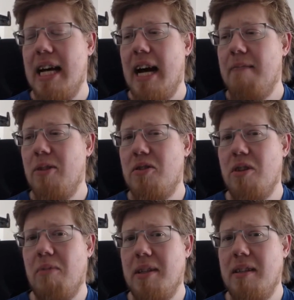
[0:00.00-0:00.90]
I'm not sure
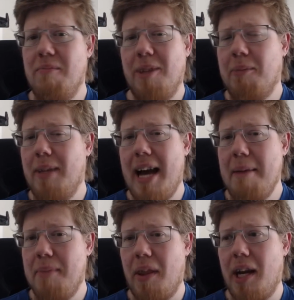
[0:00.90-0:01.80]
what he, what will
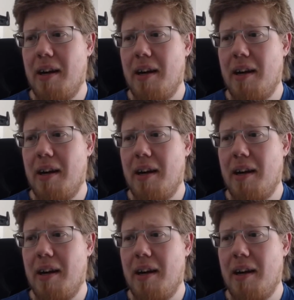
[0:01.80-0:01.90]
happen there.